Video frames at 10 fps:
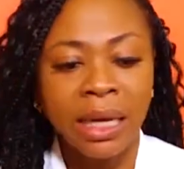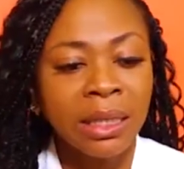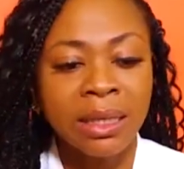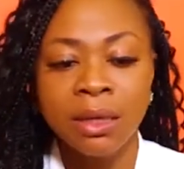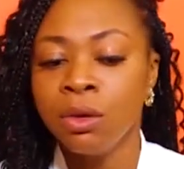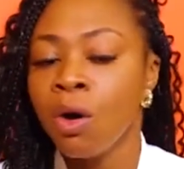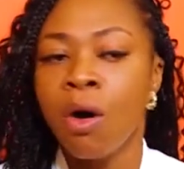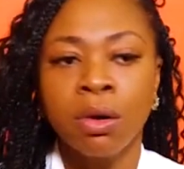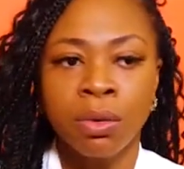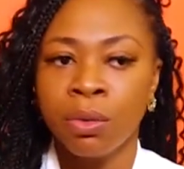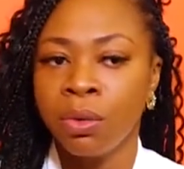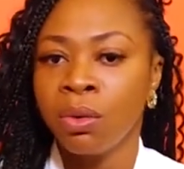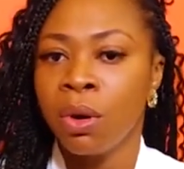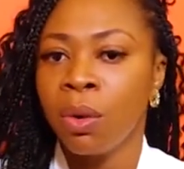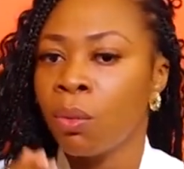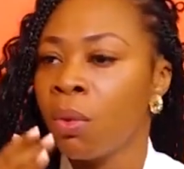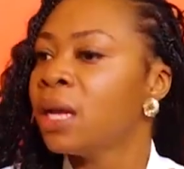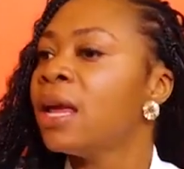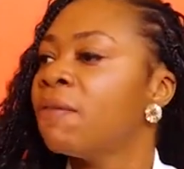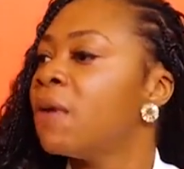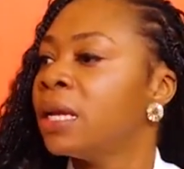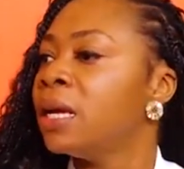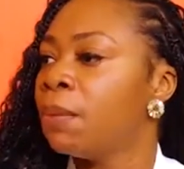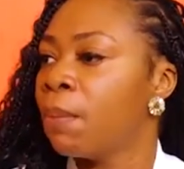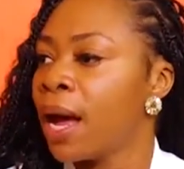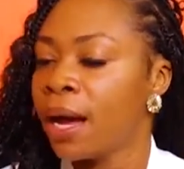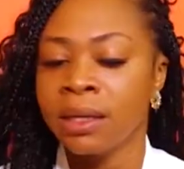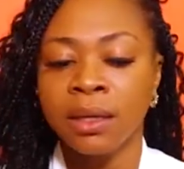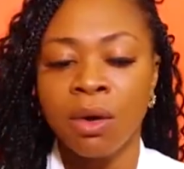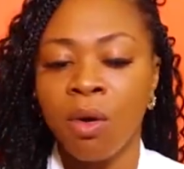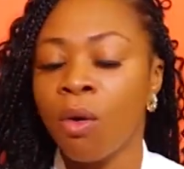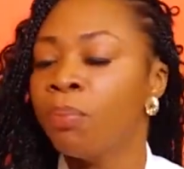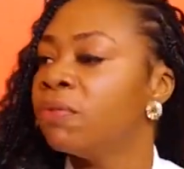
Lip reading: In Tilono, whatever they ban or